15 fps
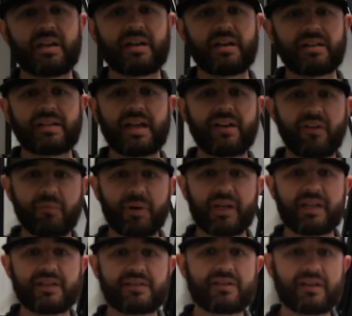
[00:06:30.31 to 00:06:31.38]
Uh, not
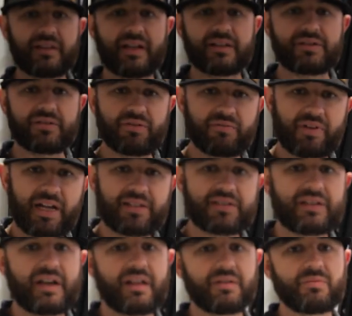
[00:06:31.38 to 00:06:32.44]
everybody can say that, so you've got
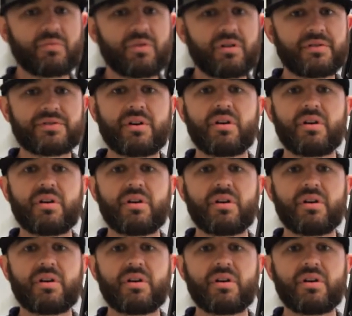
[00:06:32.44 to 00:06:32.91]
solid walls